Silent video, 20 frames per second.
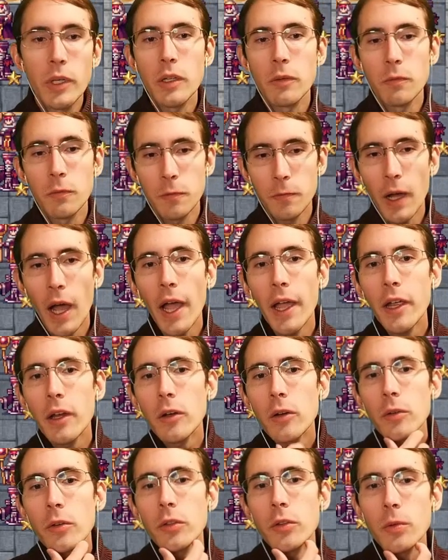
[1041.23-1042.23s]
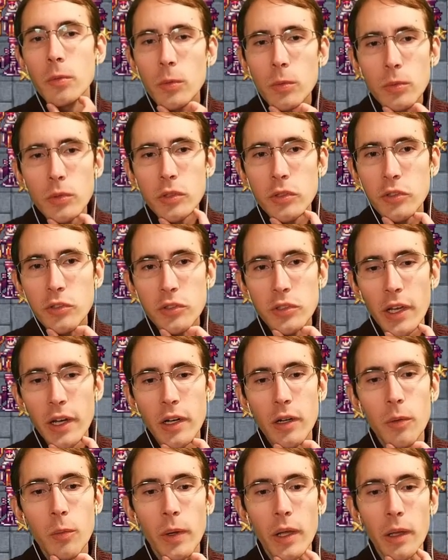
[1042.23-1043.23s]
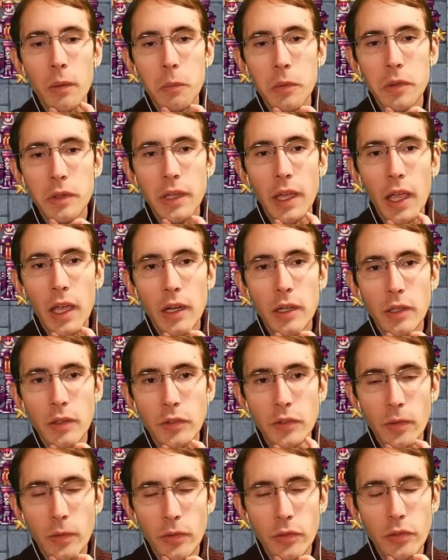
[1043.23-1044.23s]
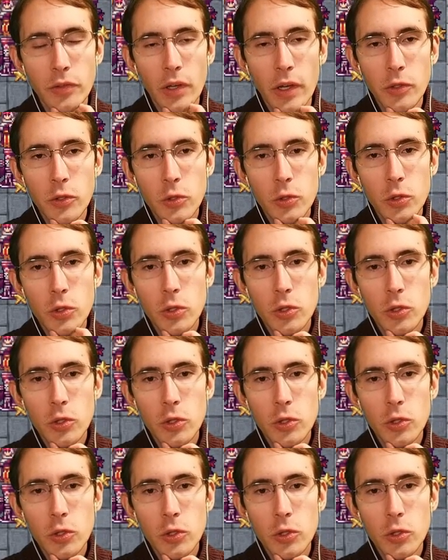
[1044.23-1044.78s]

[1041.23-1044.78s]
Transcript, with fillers: We can fire through the stairway with cannons and such.